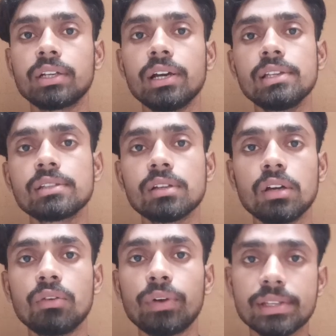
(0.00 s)
guys?
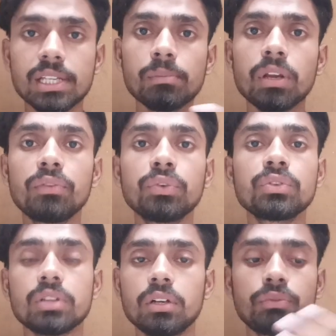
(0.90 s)
For example, if you
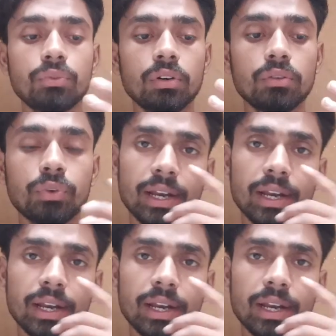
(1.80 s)
for